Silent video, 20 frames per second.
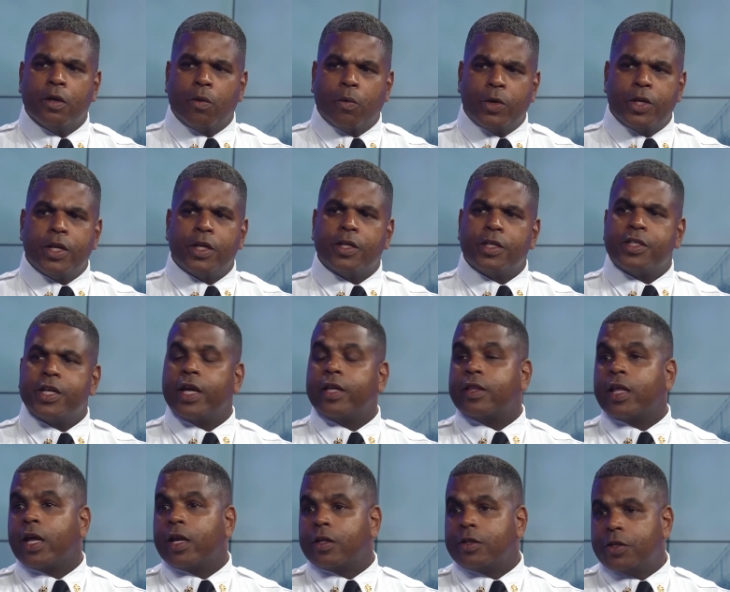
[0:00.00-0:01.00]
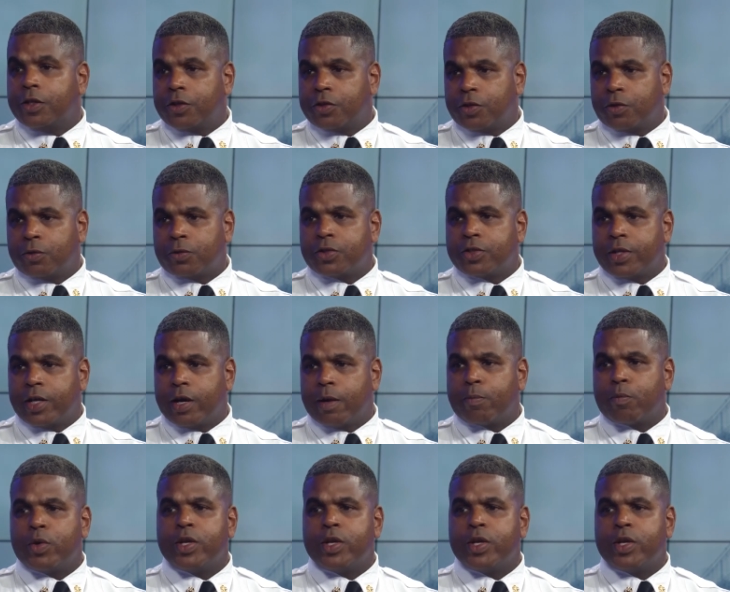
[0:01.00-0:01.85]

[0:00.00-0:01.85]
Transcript: We need to take that additional step.